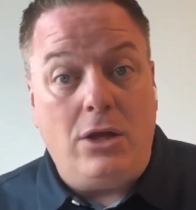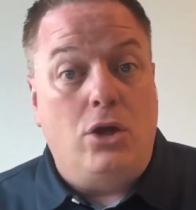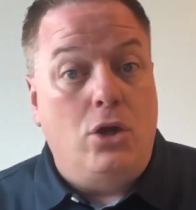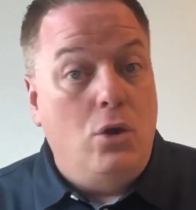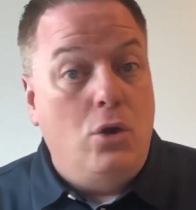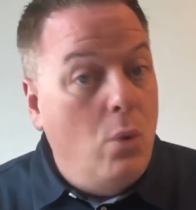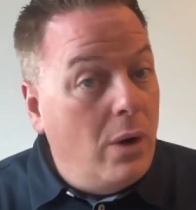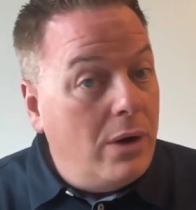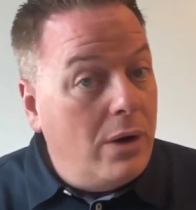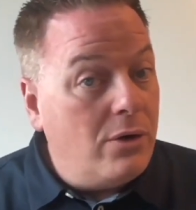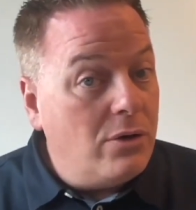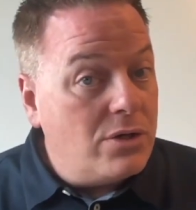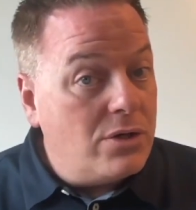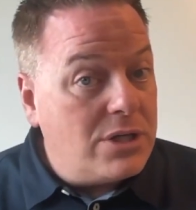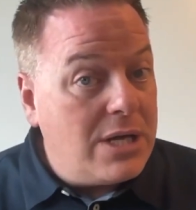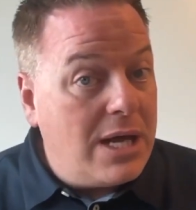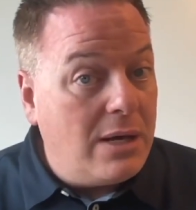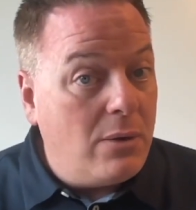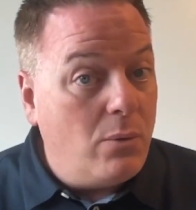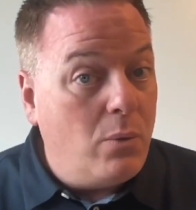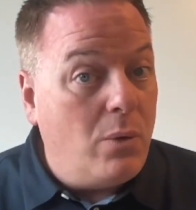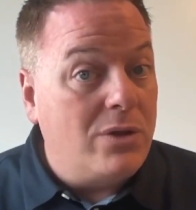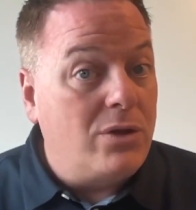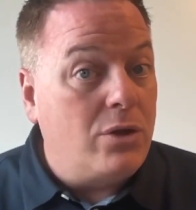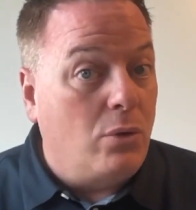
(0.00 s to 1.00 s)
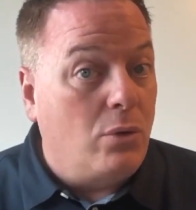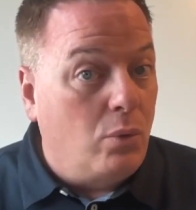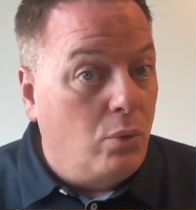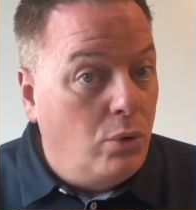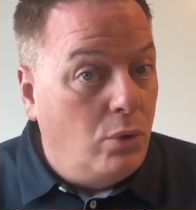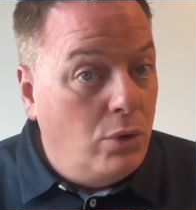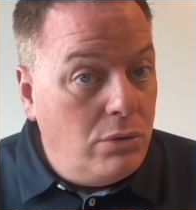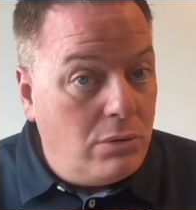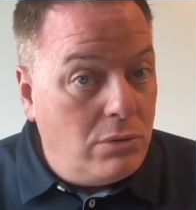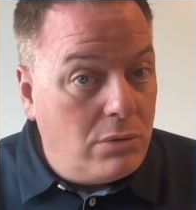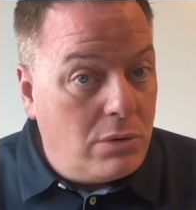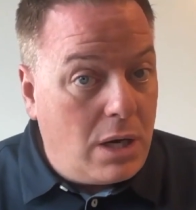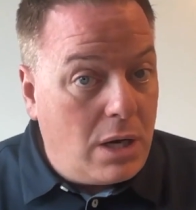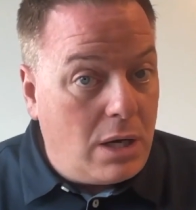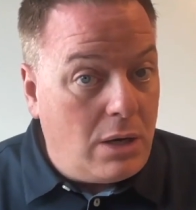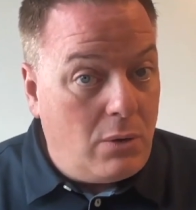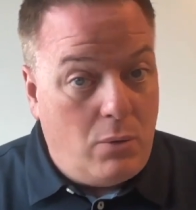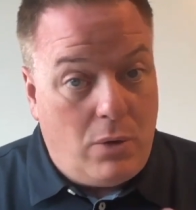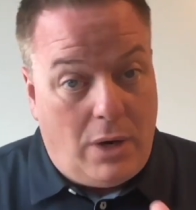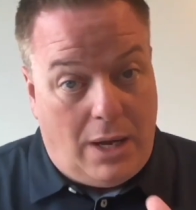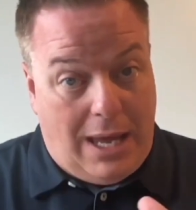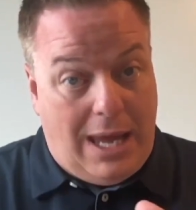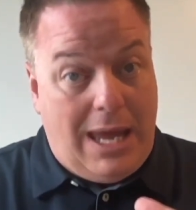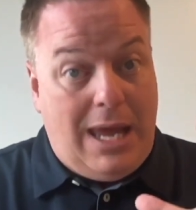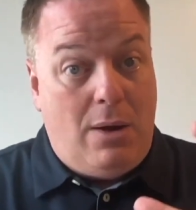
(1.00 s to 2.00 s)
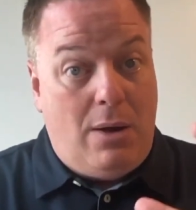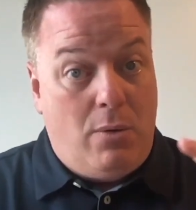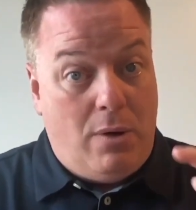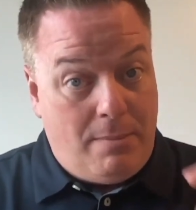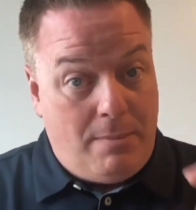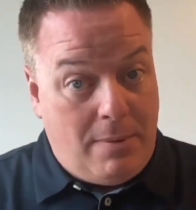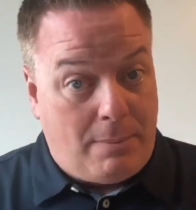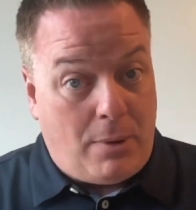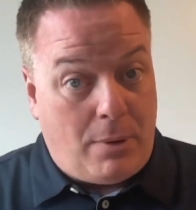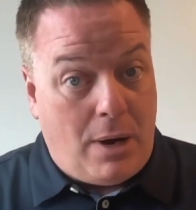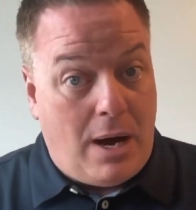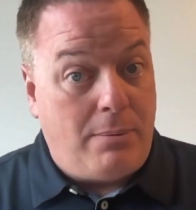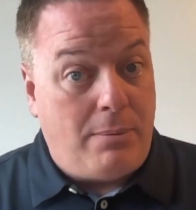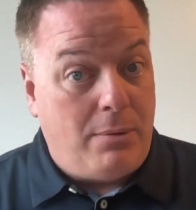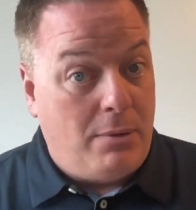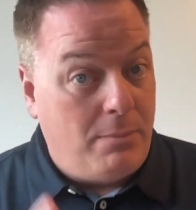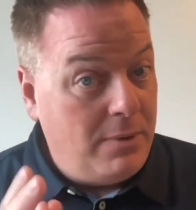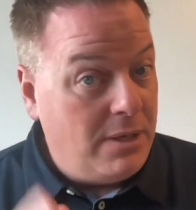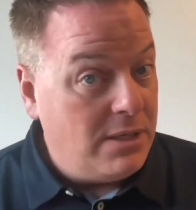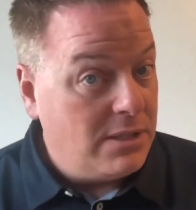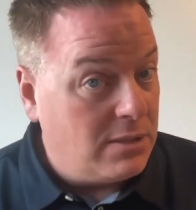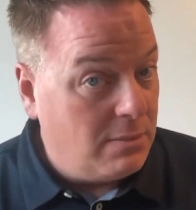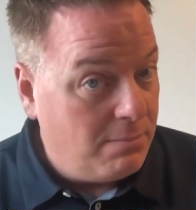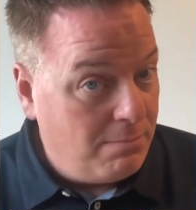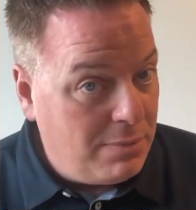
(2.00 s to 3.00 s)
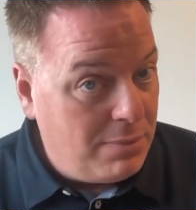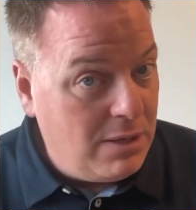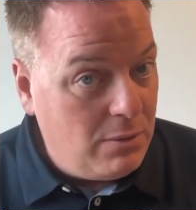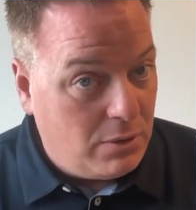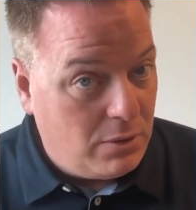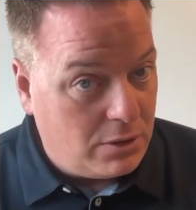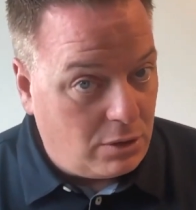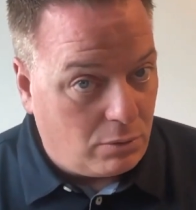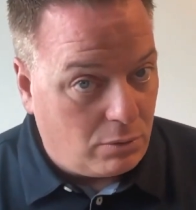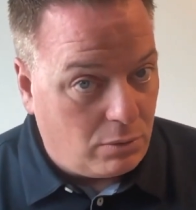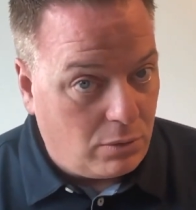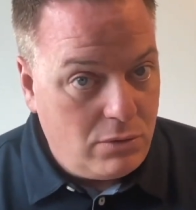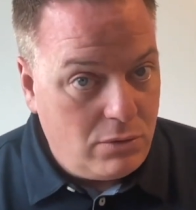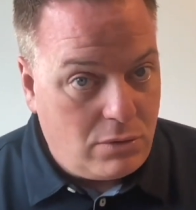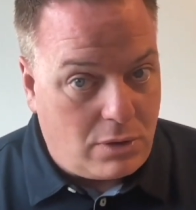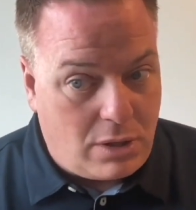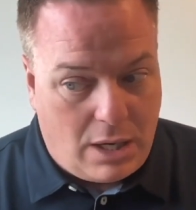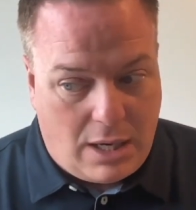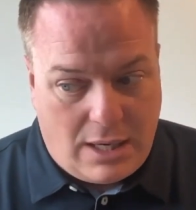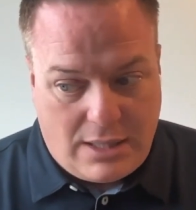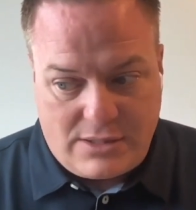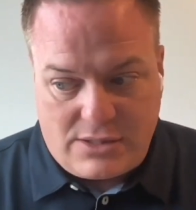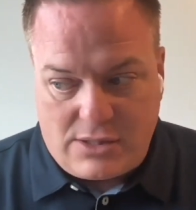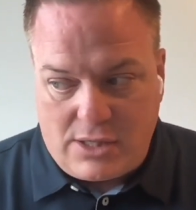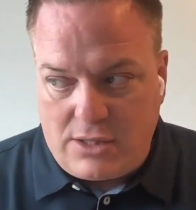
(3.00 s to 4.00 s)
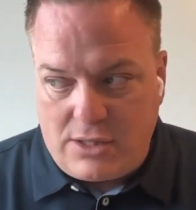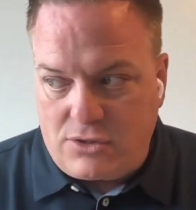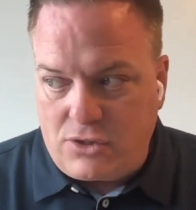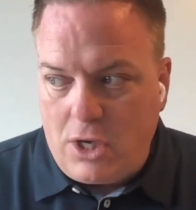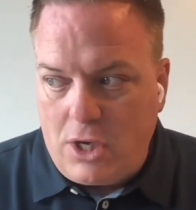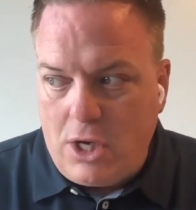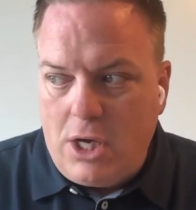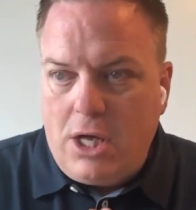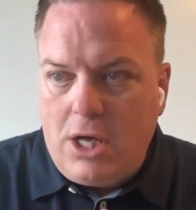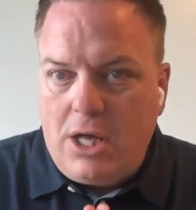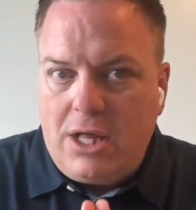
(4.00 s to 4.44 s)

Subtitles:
You understand what the what my problem is, and B, what the root cause is.